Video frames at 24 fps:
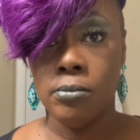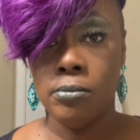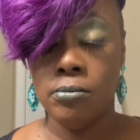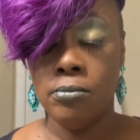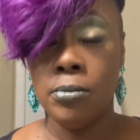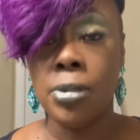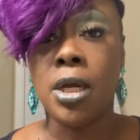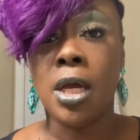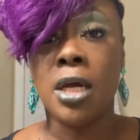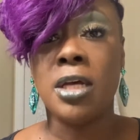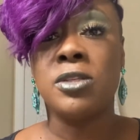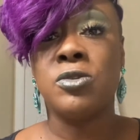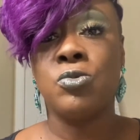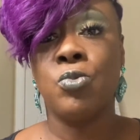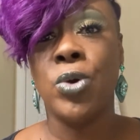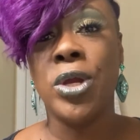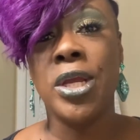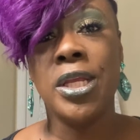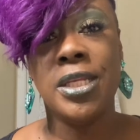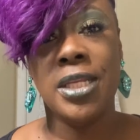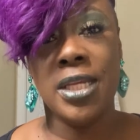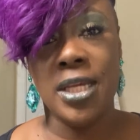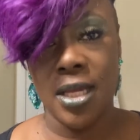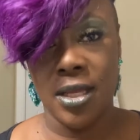because
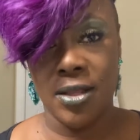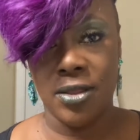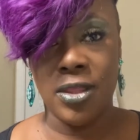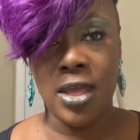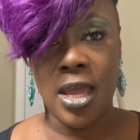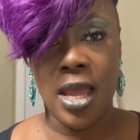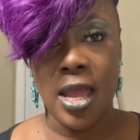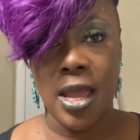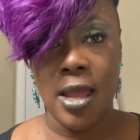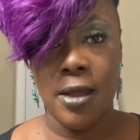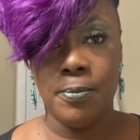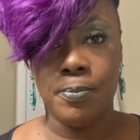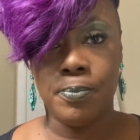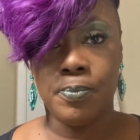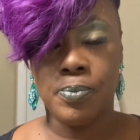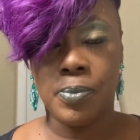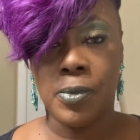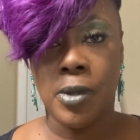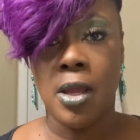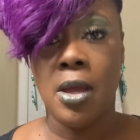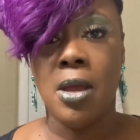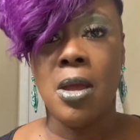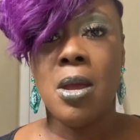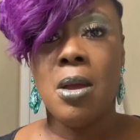we did that.
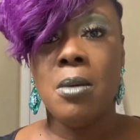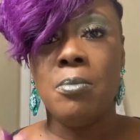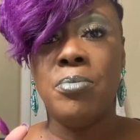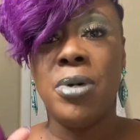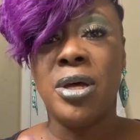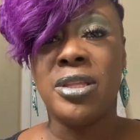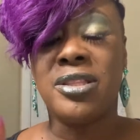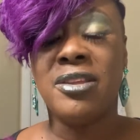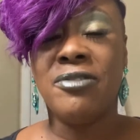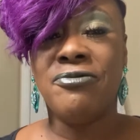But